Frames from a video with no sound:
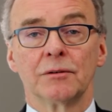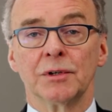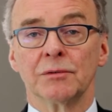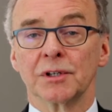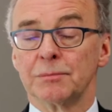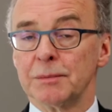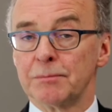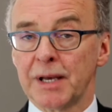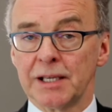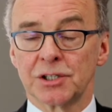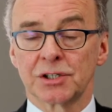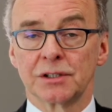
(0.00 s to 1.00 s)
We want to be
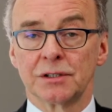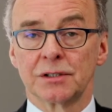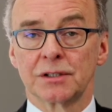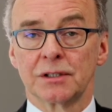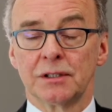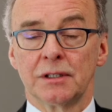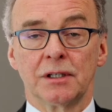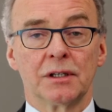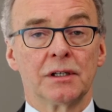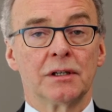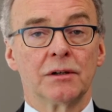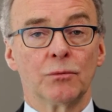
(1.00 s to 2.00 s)
patient,
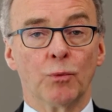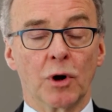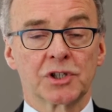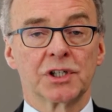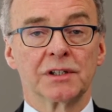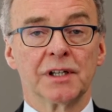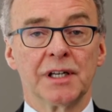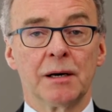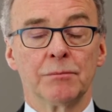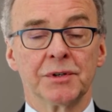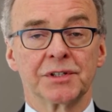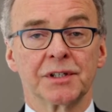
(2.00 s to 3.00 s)
watching the
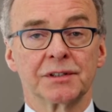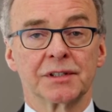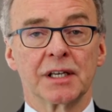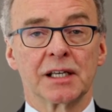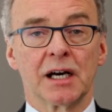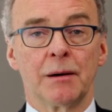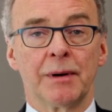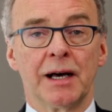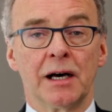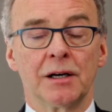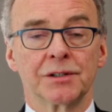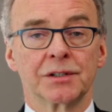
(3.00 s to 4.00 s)
numbers as they come
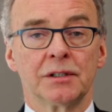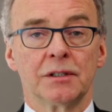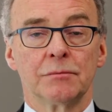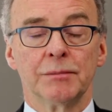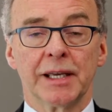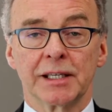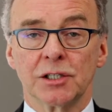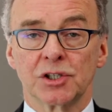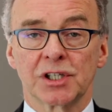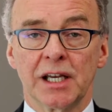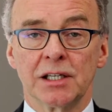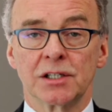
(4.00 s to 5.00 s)
out, making
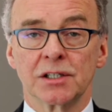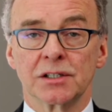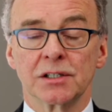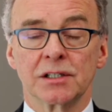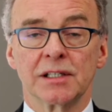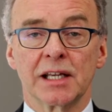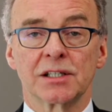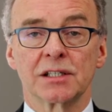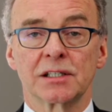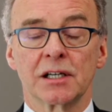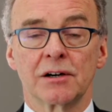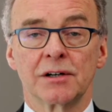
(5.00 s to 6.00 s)
changes as
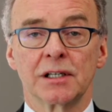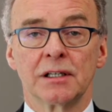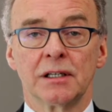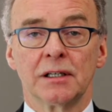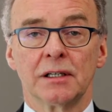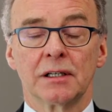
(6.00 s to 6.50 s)
necessary